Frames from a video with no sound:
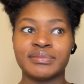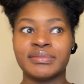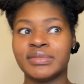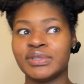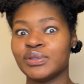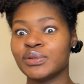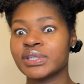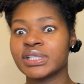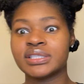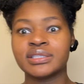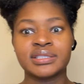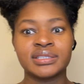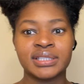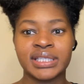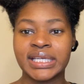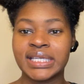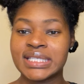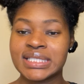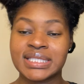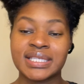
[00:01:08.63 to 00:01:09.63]
You can
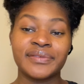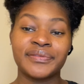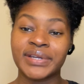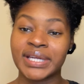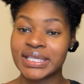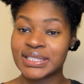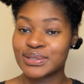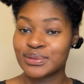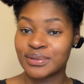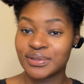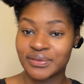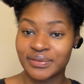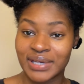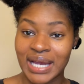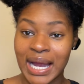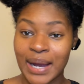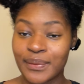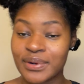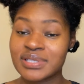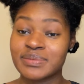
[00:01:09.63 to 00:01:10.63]
let it sit for like 2 to 3 hours,